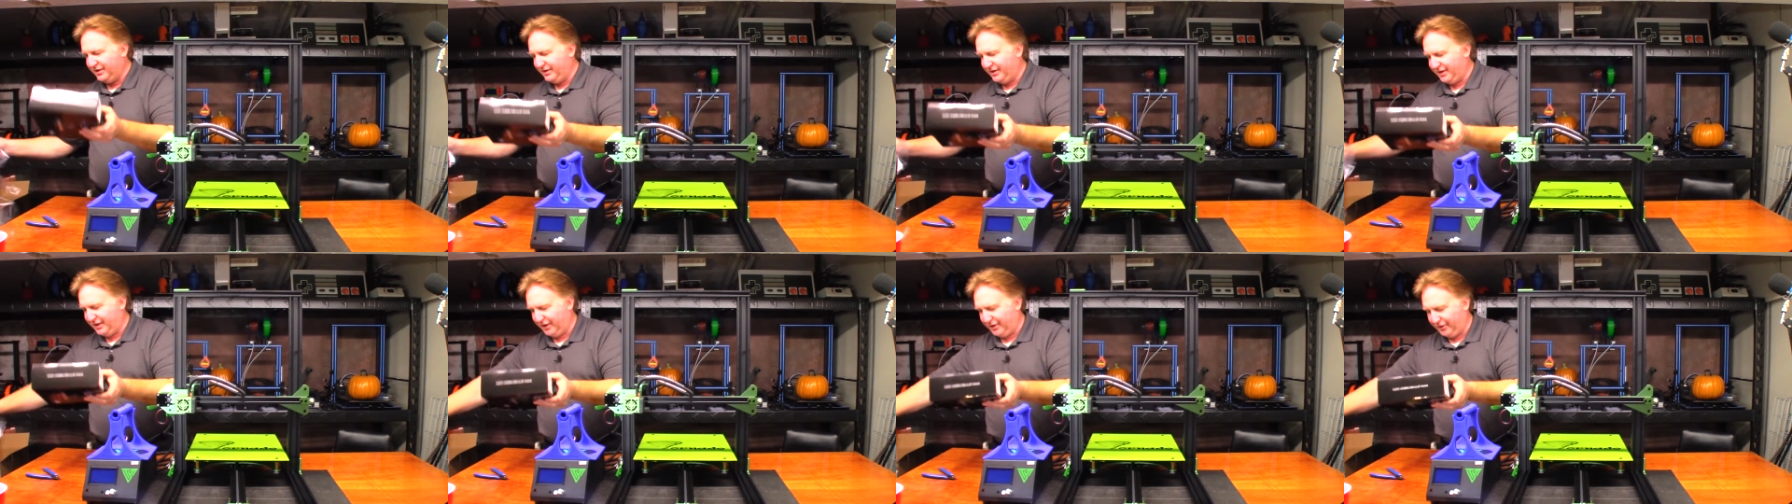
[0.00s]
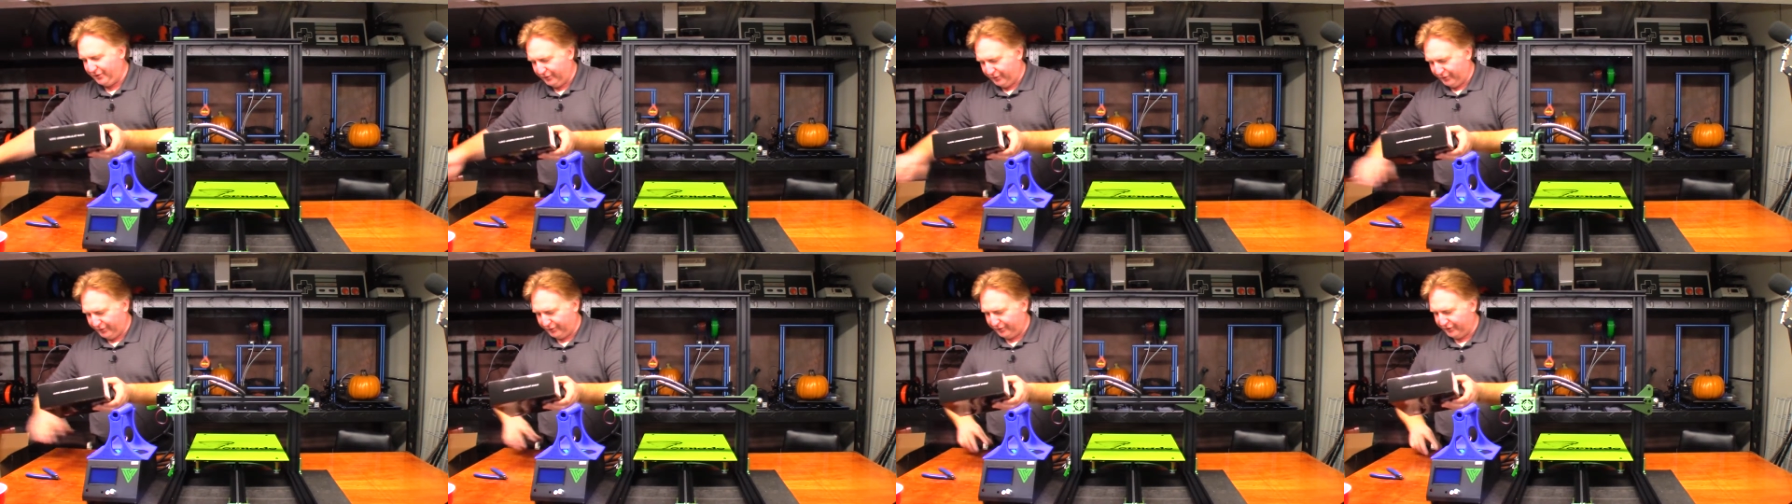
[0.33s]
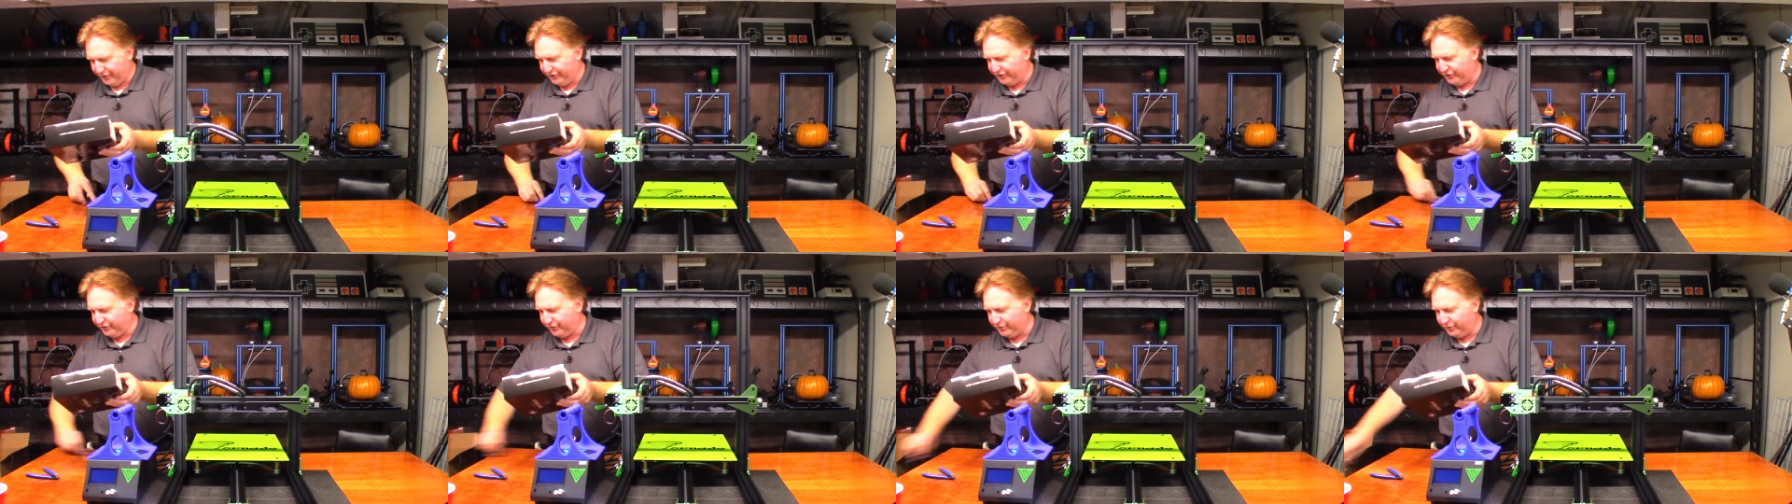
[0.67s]
Now, the
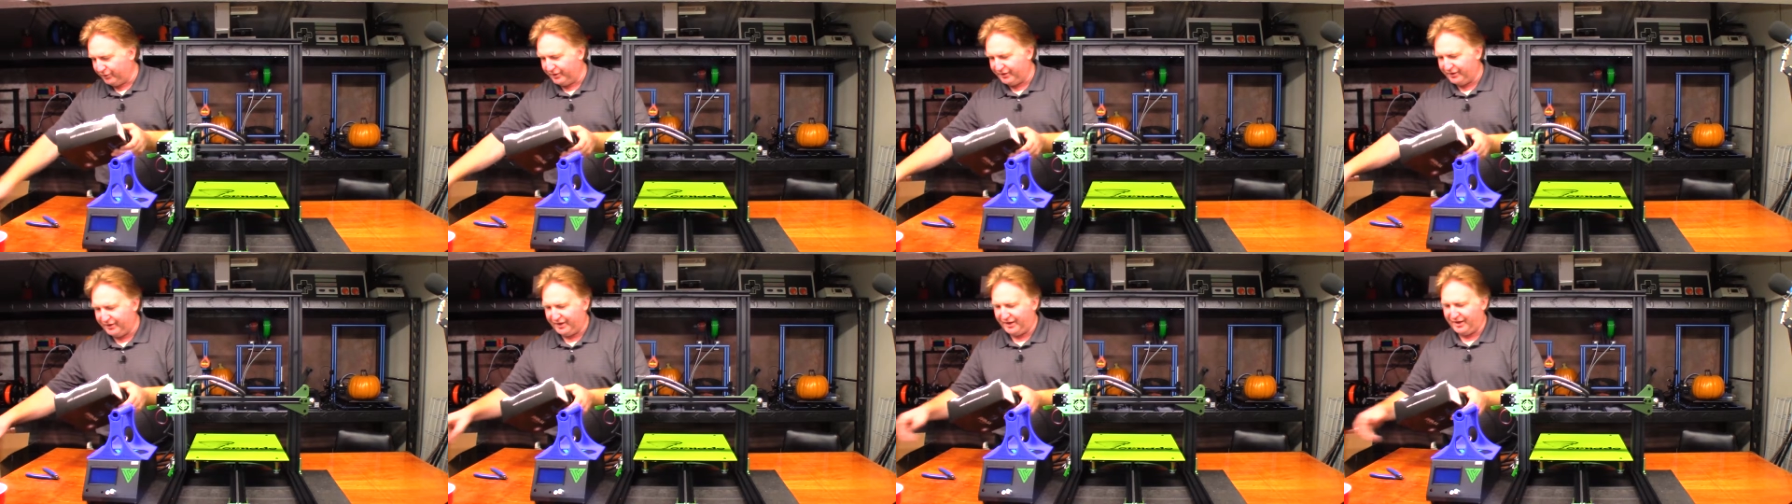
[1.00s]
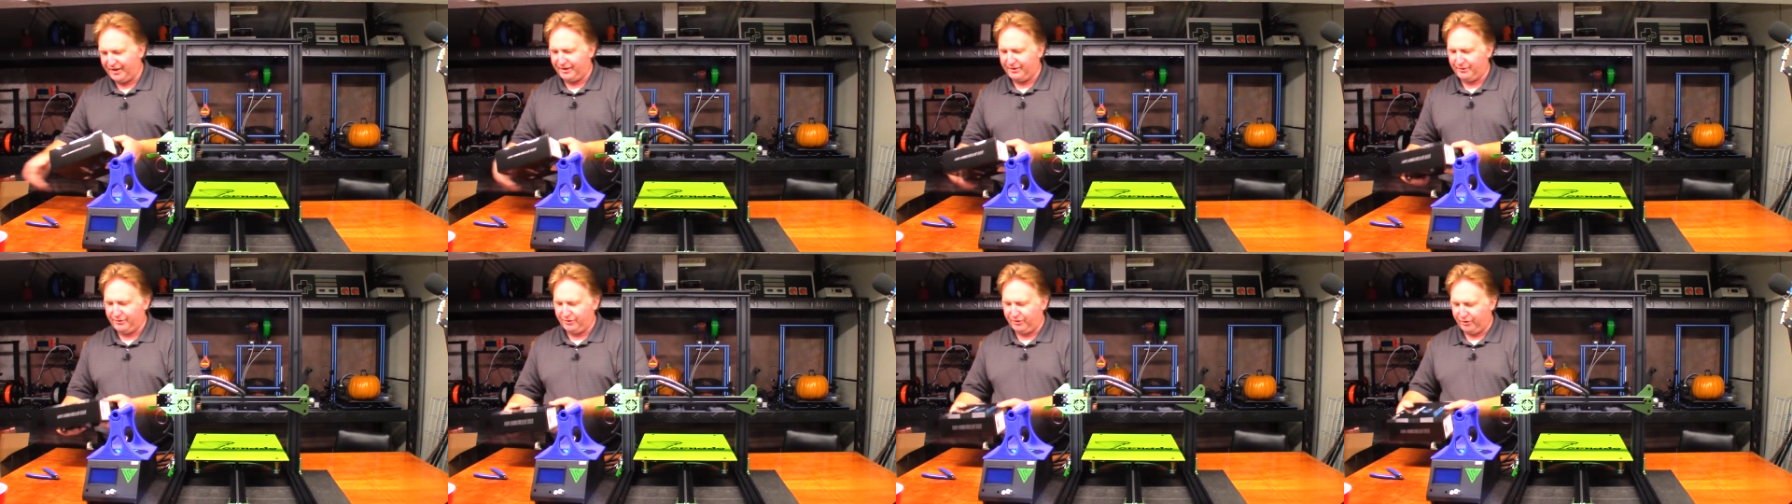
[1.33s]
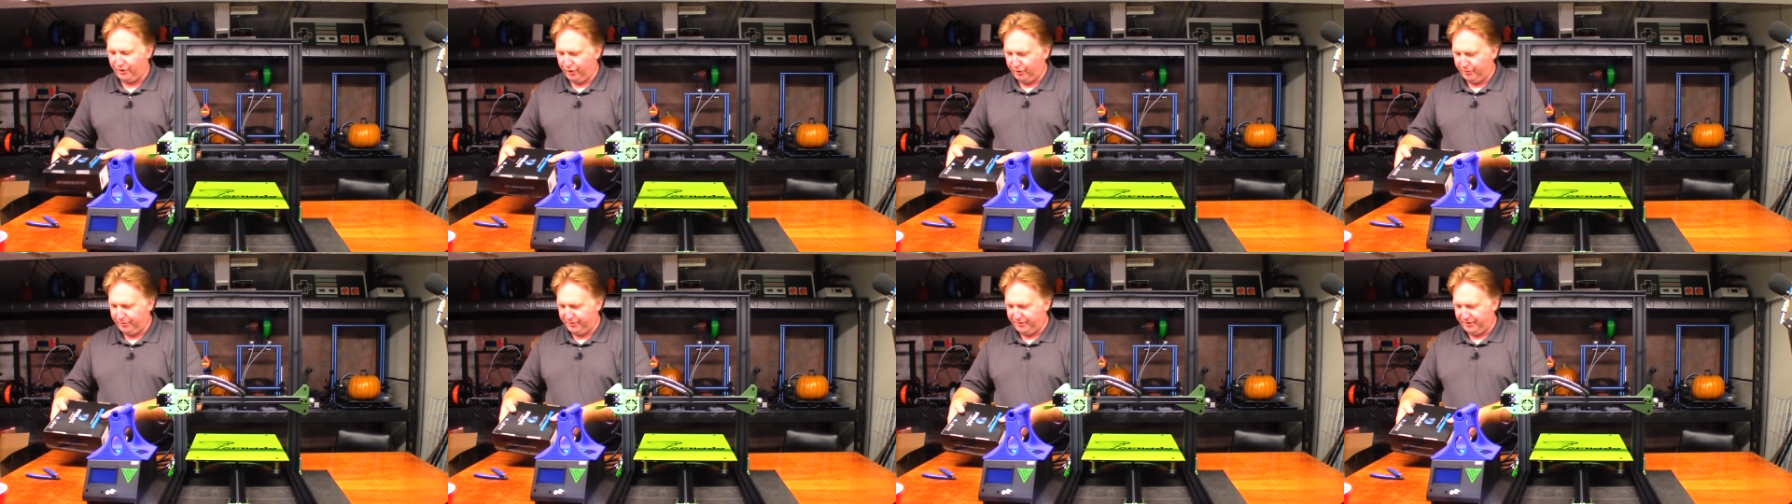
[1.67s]
original one that I
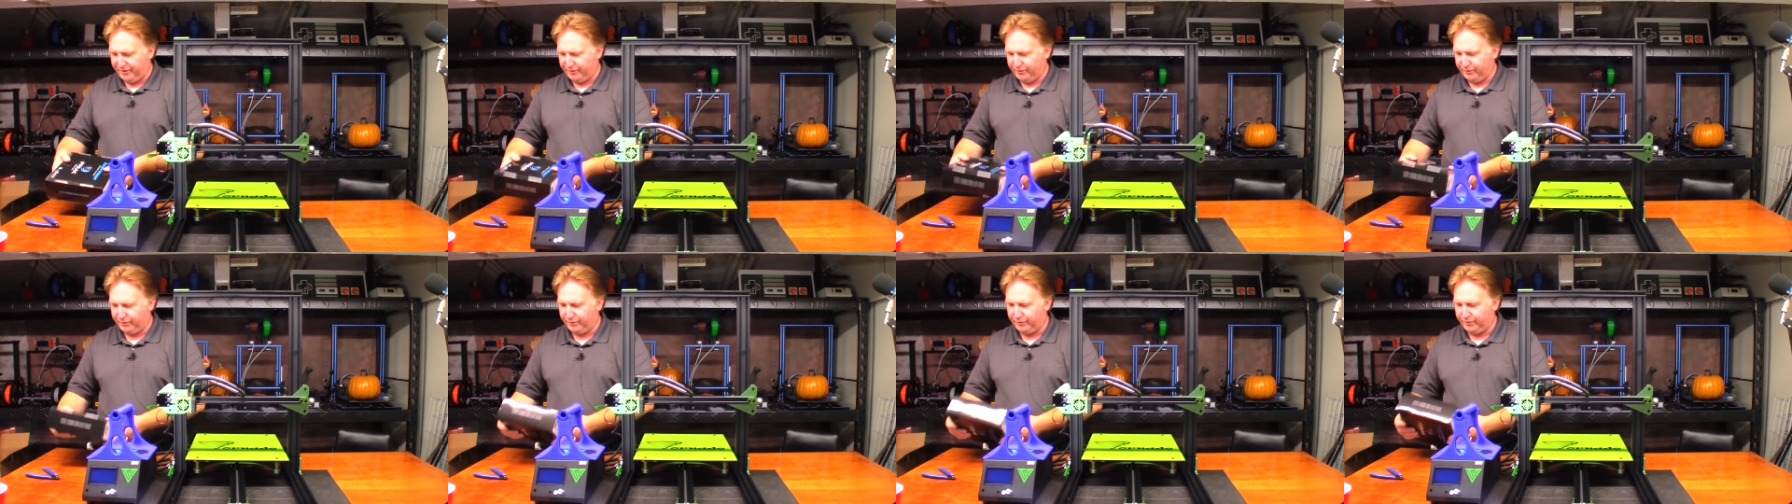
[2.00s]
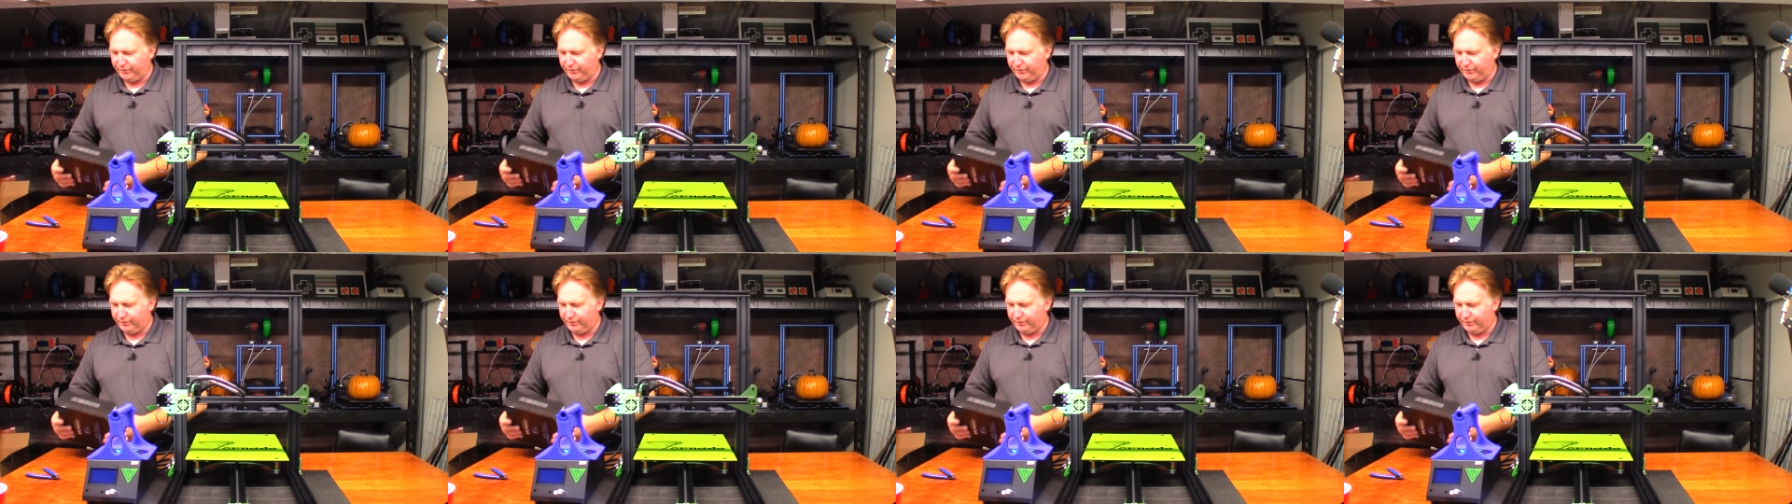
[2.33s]
opened